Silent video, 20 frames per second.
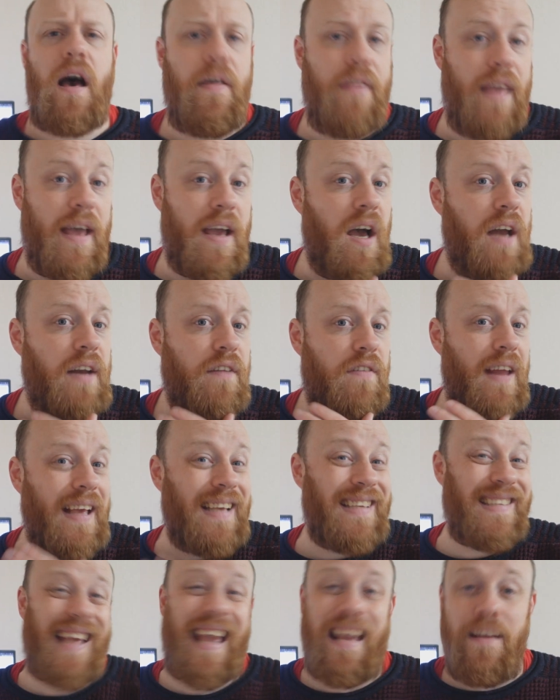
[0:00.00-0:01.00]
they're kind of
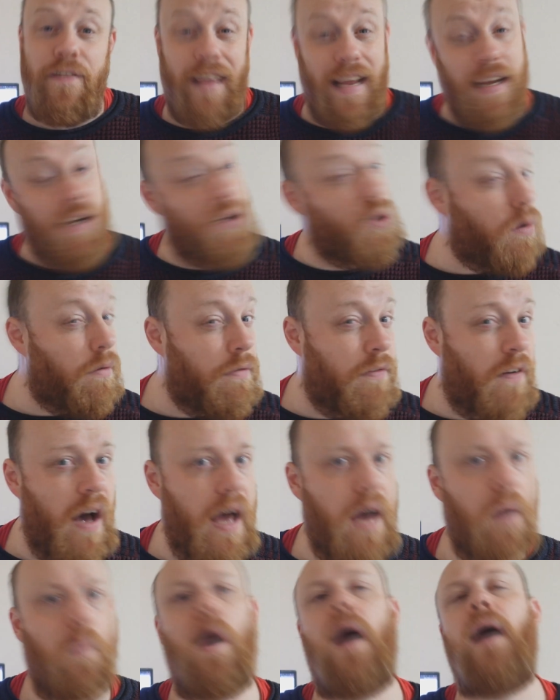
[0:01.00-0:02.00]
like safe indoor
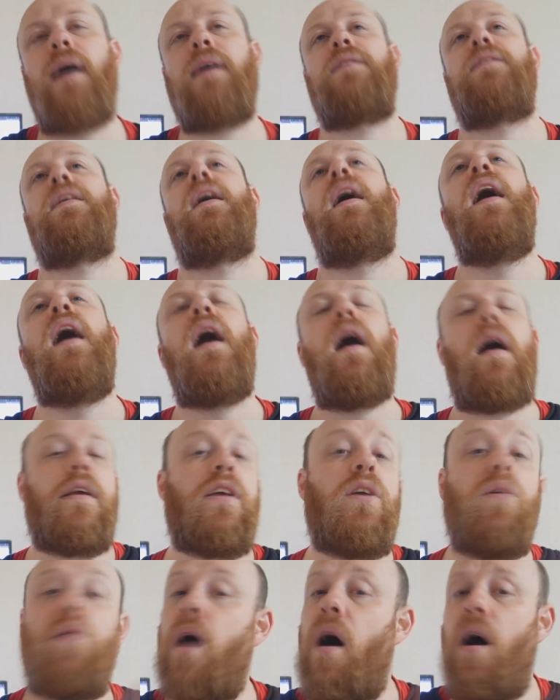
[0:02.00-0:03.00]
fireworks,
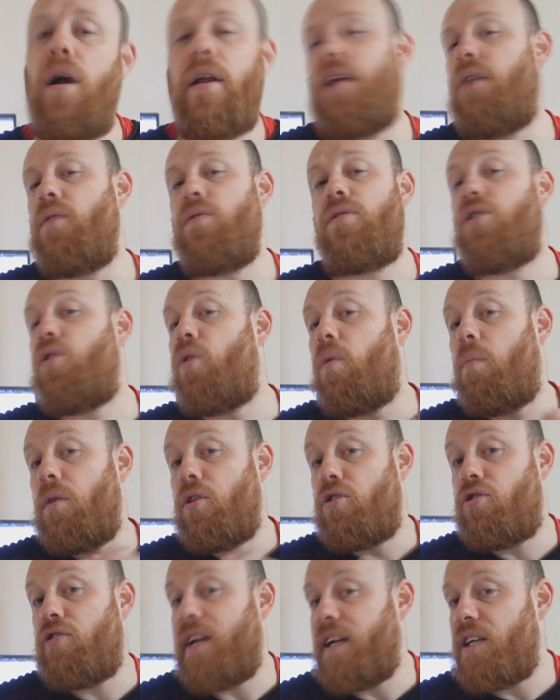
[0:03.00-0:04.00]
you can't use
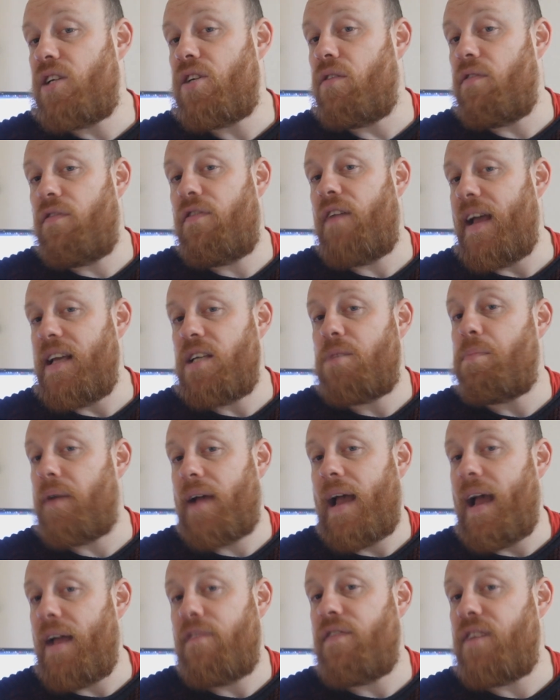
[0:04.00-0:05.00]
normal traditional
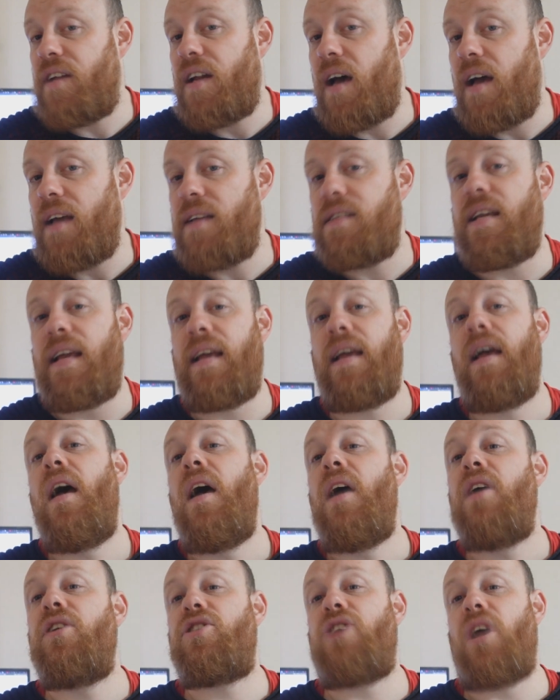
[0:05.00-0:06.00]
Facebook advertising.
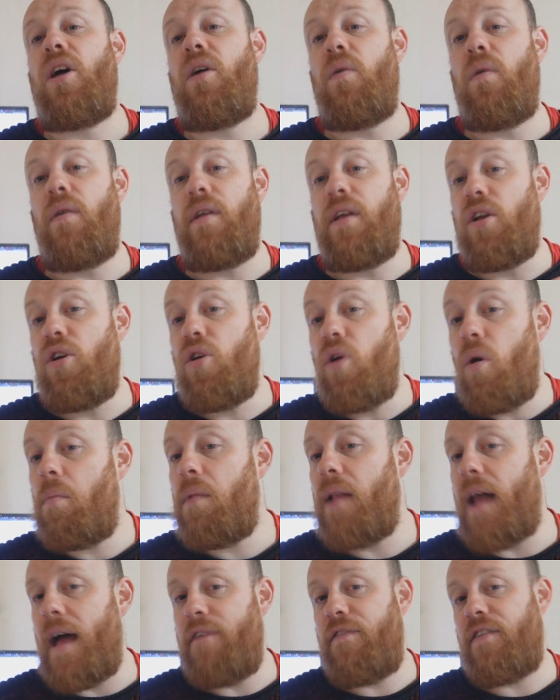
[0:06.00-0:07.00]
So your
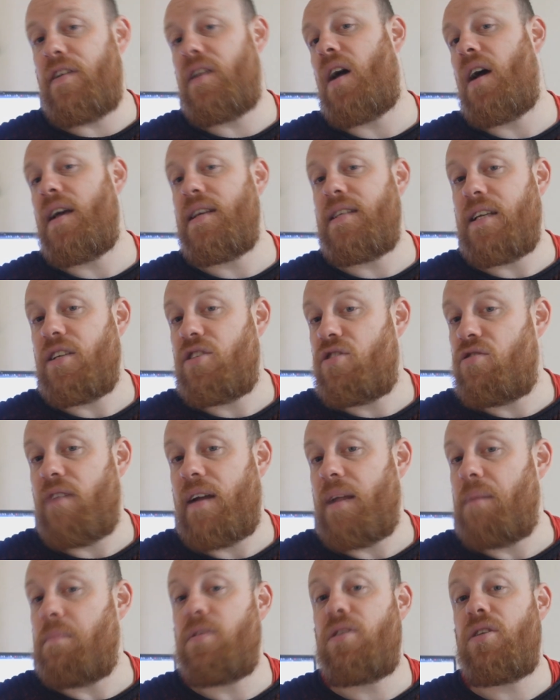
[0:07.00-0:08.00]
normal advertising
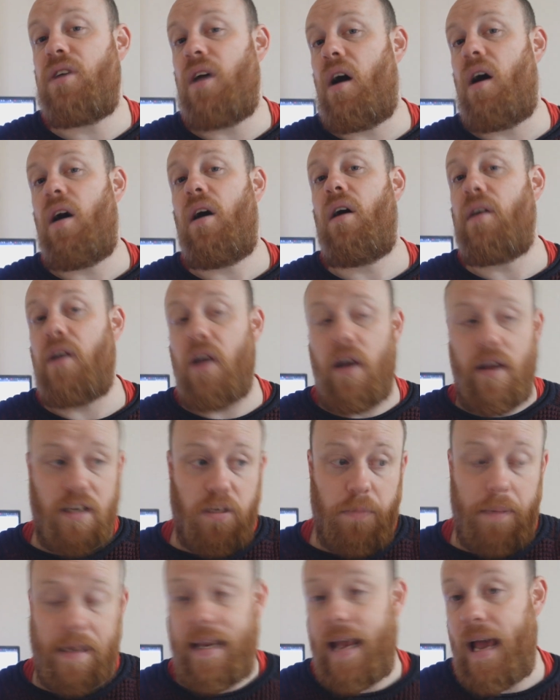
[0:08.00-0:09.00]
streams are going
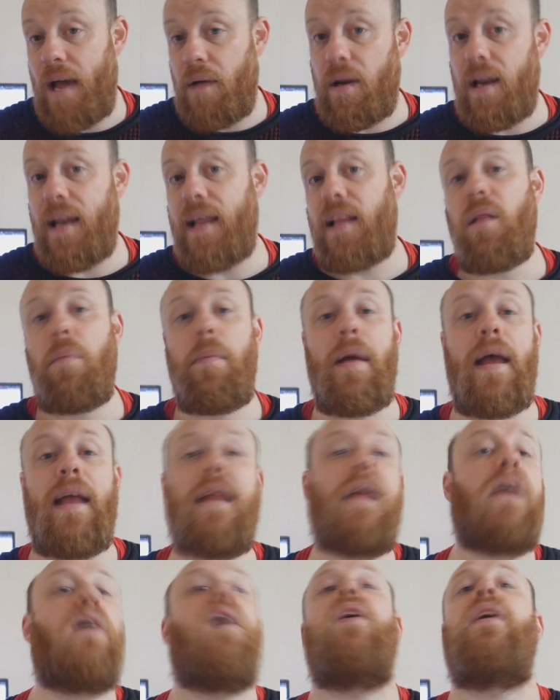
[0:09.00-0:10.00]
to be down a little bit.
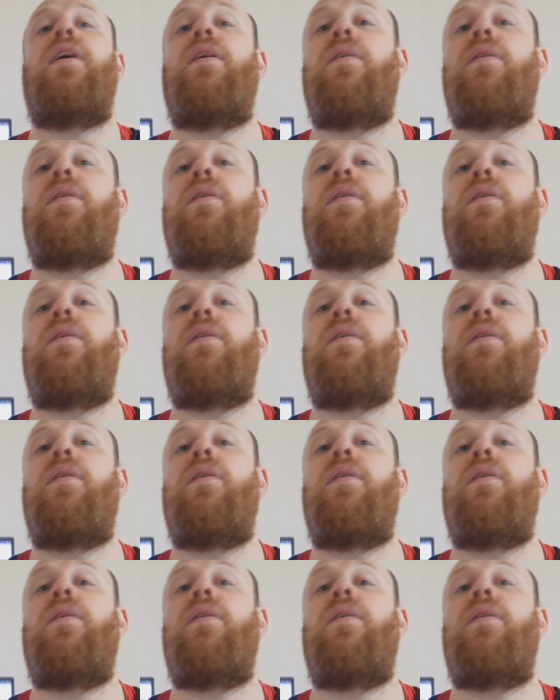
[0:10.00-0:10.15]
You can't